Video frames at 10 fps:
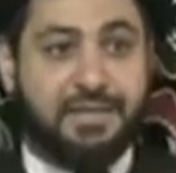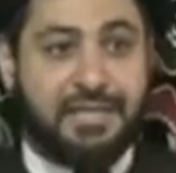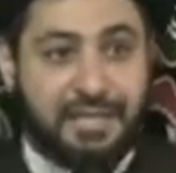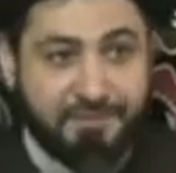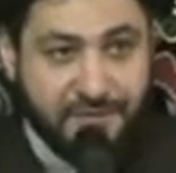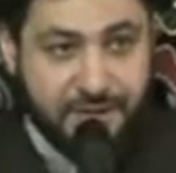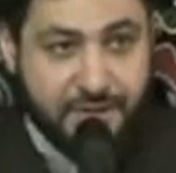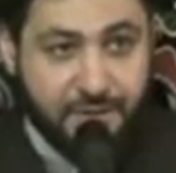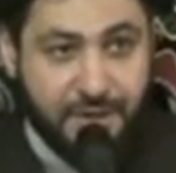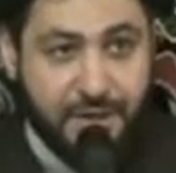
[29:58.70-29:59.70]
leave this
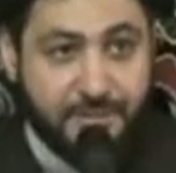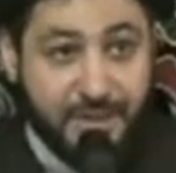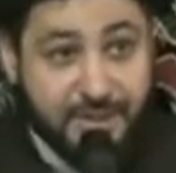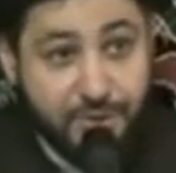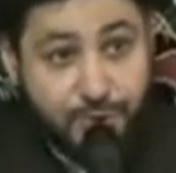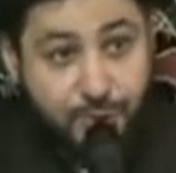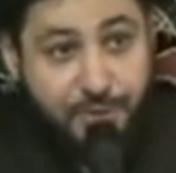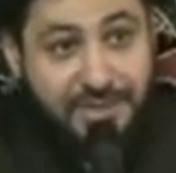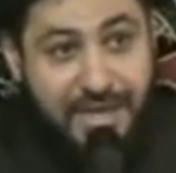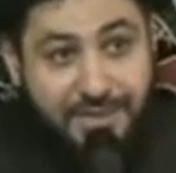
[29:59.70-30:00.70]
dunya because they're
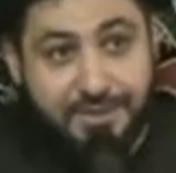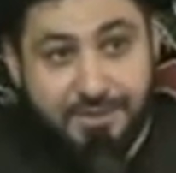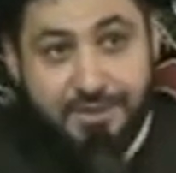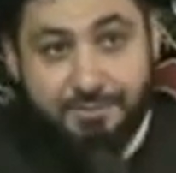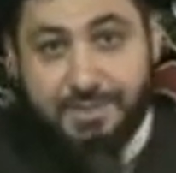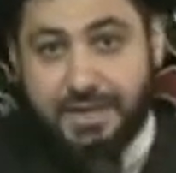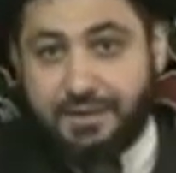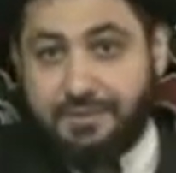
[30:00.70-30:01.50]
so attached to something.